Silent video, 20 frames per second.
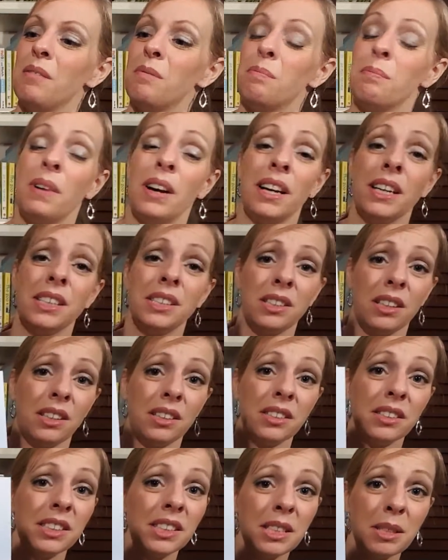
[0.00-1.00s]
My
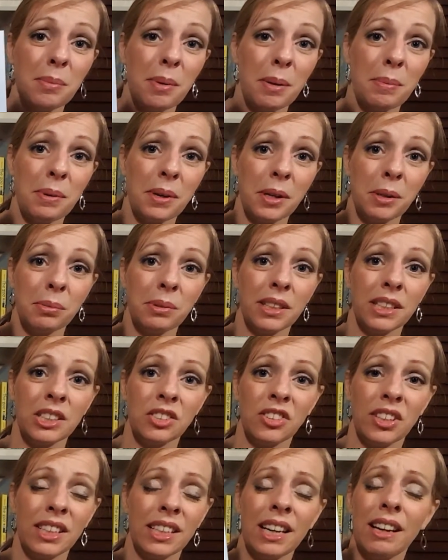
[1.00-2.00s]
daughter's into paper
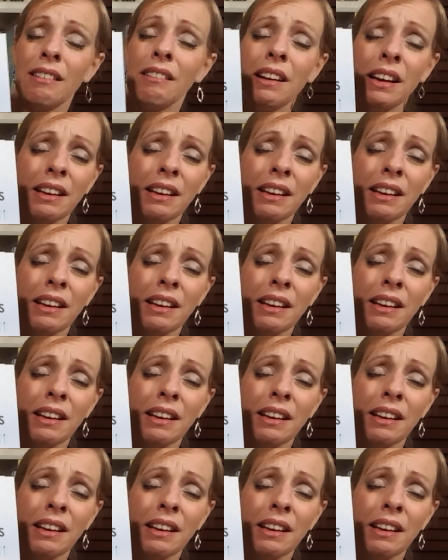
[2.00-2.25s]
airplanes right now,